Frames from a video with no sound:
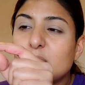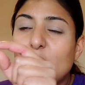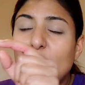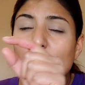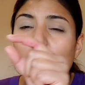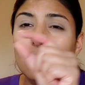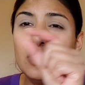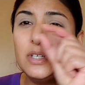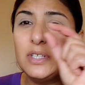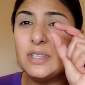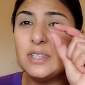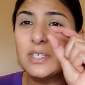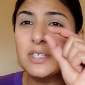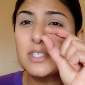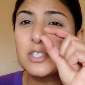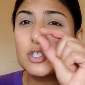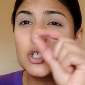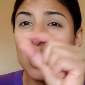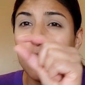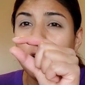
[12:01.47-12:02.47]
Only the
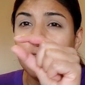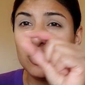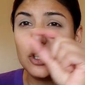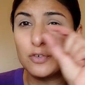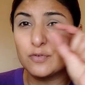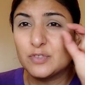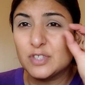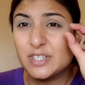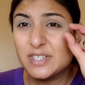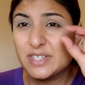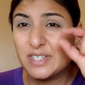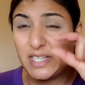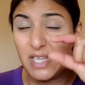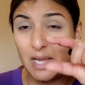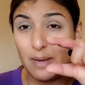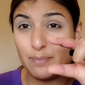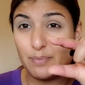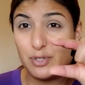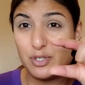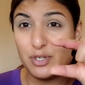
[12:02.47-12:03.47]
side of the
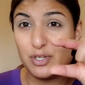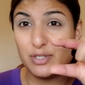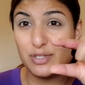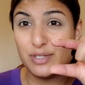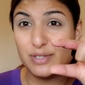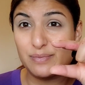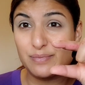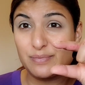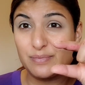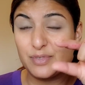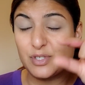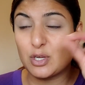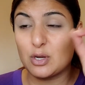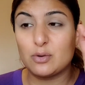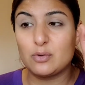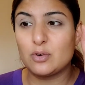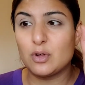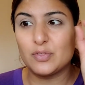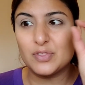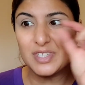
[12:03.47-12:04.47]
tip does.
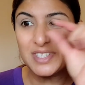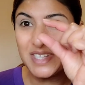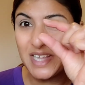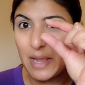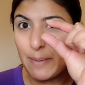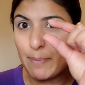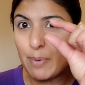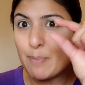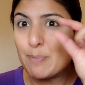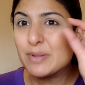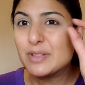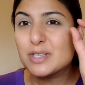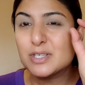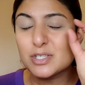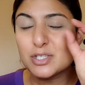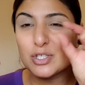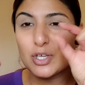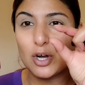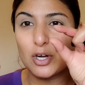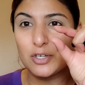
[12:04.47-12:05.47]
So not the tip, but the
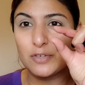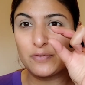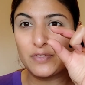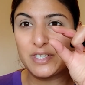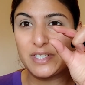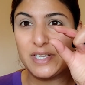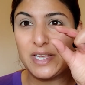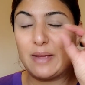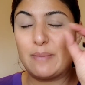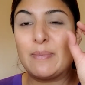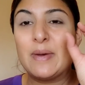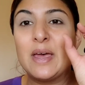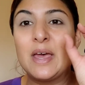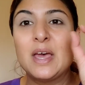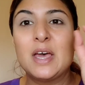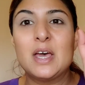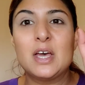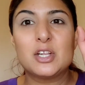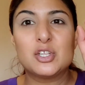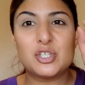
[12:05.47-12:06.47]
side of the tip
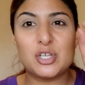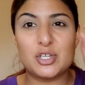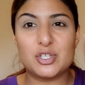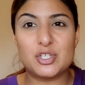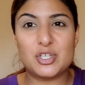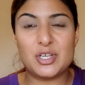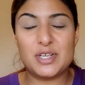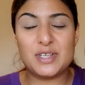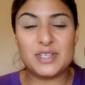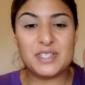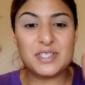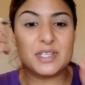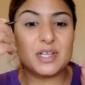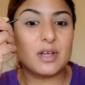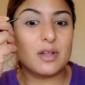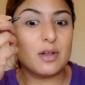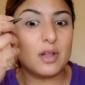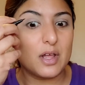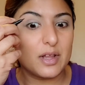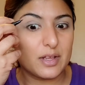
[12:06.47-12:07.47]
touches
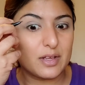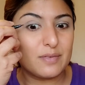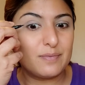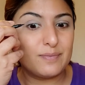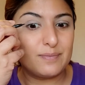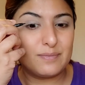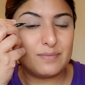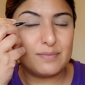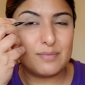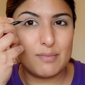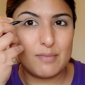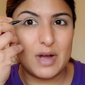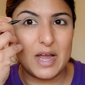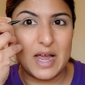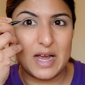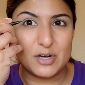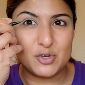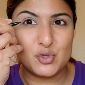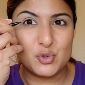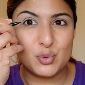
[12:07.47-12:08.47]
like my
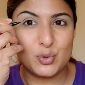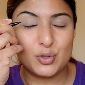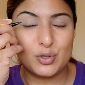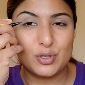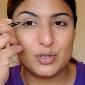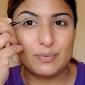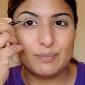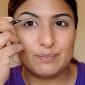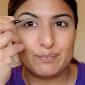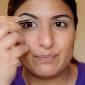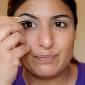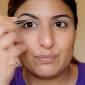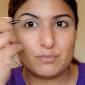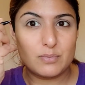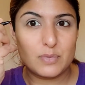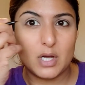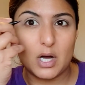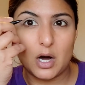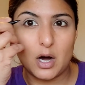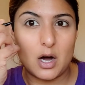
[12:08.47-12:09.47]
actual
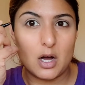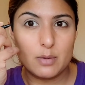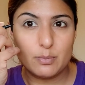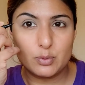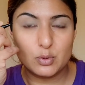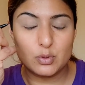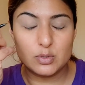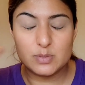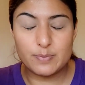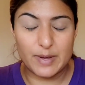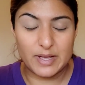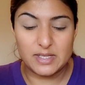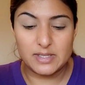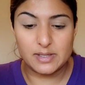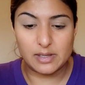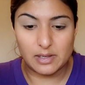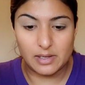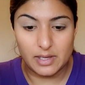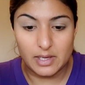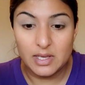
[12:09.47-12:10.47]
eyeballs
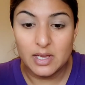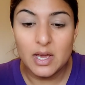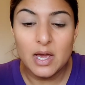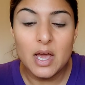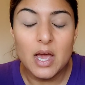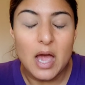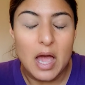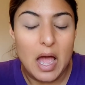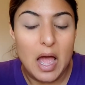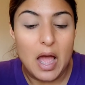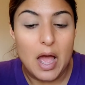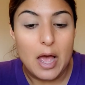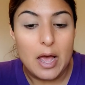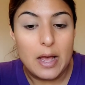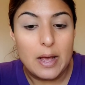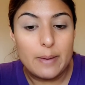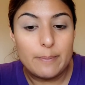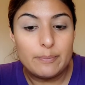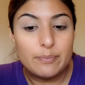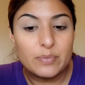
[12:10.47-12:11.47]
basically.
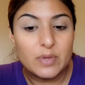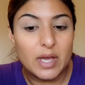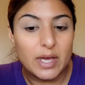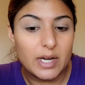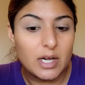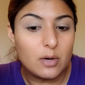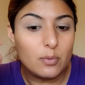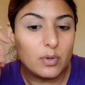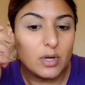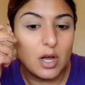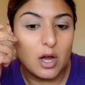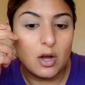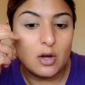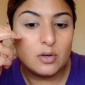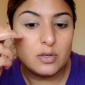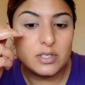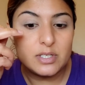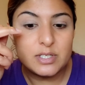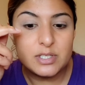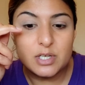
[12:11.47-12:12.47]
And I will
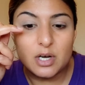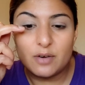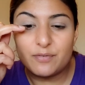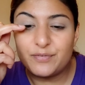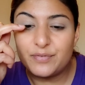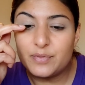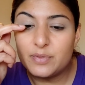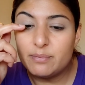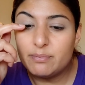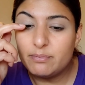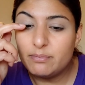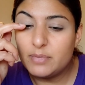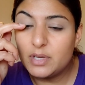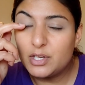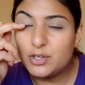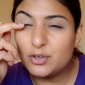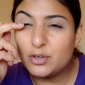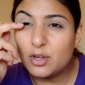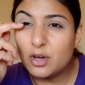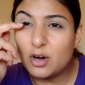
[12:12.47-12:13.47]
only start from the
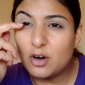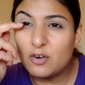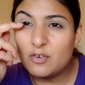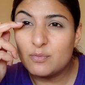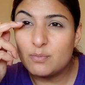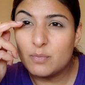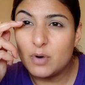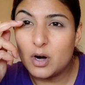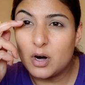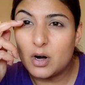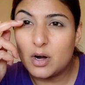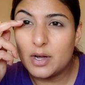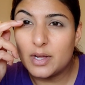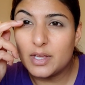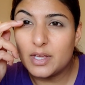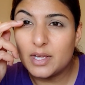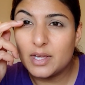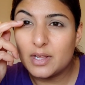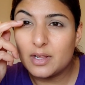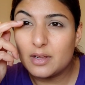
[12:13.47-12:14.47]
middle of
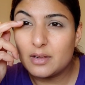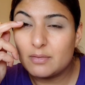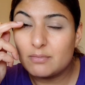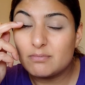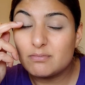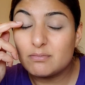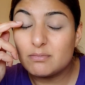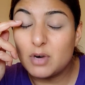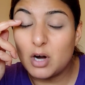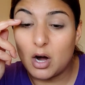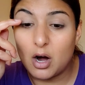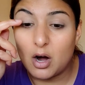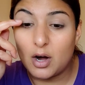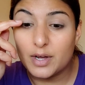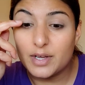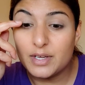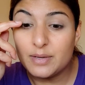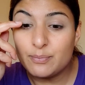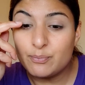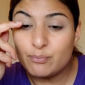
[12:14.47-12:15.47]
my
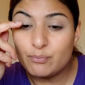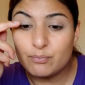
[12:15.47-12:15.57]
eye